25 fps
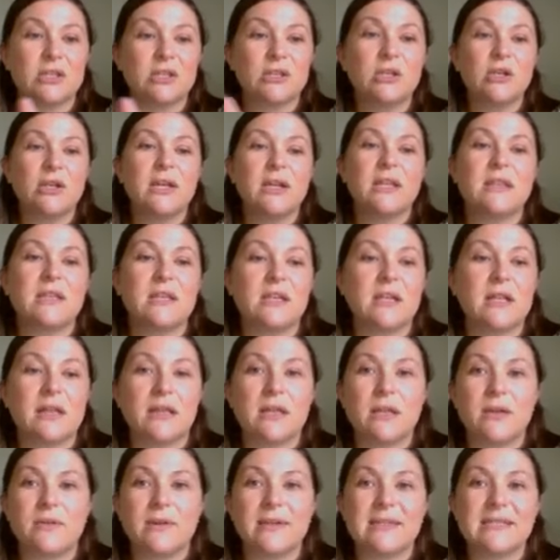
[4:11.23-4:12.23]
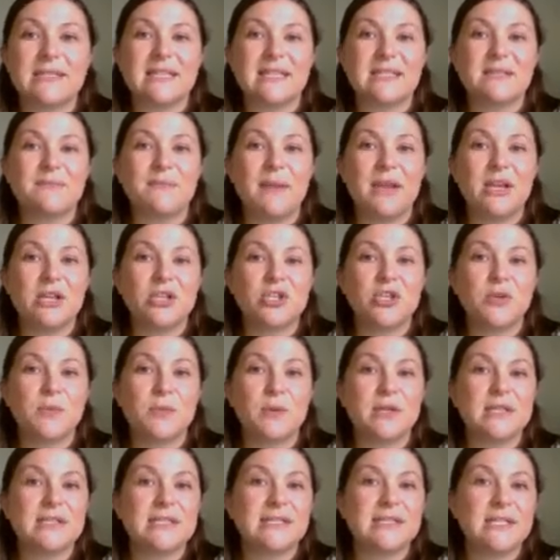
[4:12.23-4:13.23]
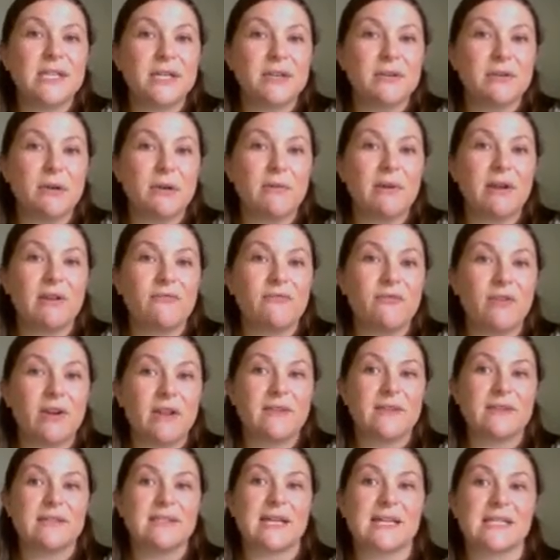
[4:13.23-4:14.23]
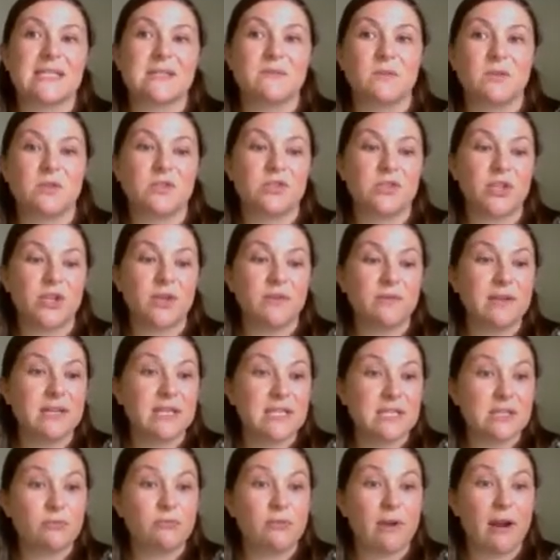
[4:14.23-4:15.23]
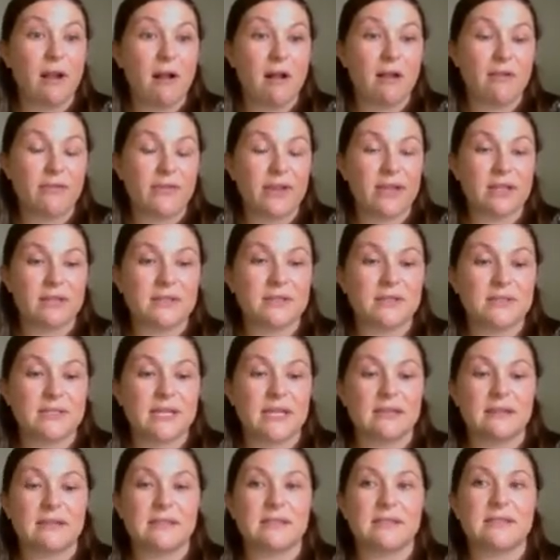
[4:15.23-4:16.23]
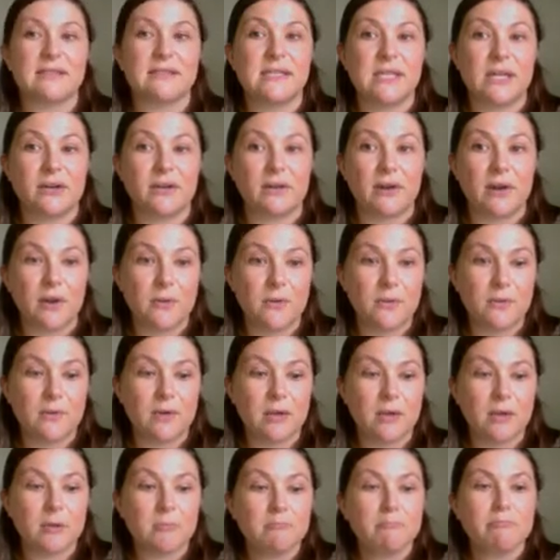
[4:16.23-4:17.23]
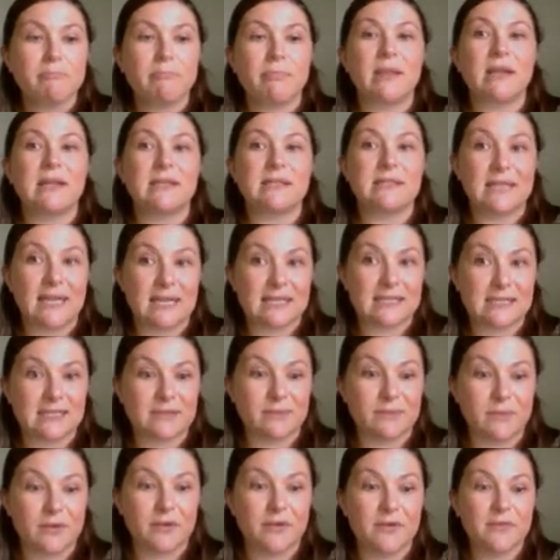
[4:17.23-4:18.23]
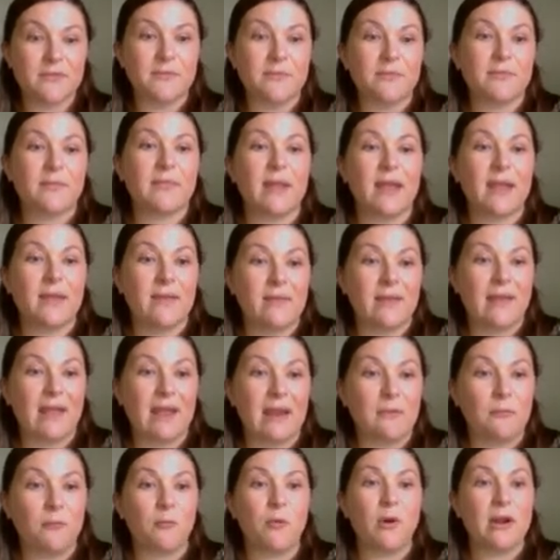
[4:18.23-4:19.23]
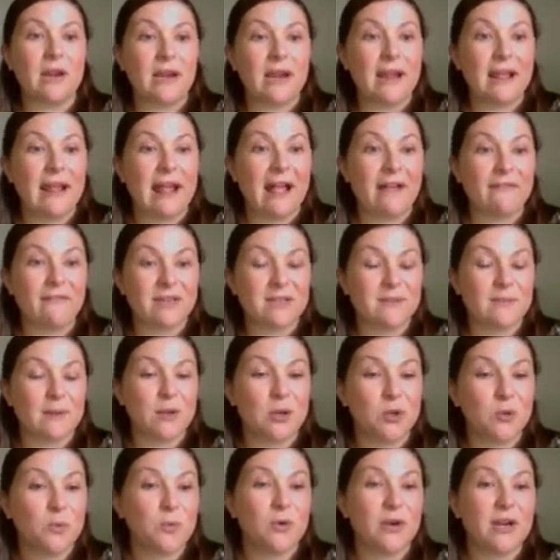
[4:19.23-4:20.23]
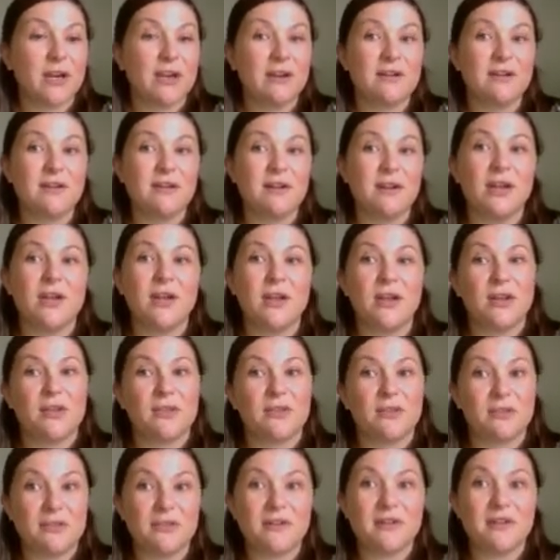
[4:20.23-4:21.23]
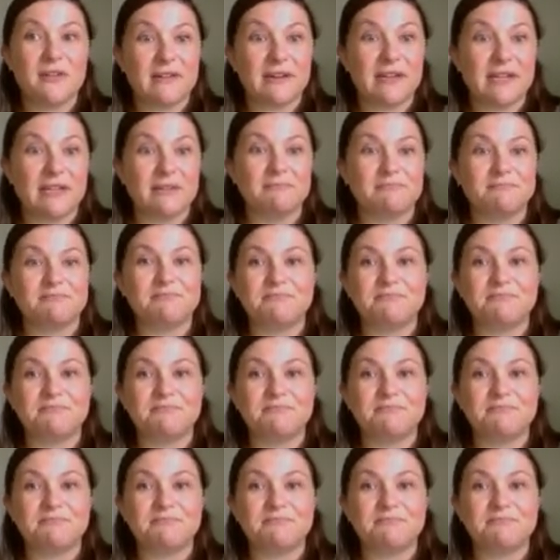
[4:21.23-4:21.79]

look at the clue. It says make sure to put a 0 in front of the decimal. So you need to write all the answers like this: 0, decimal, and then what did I have as my numerator? 30.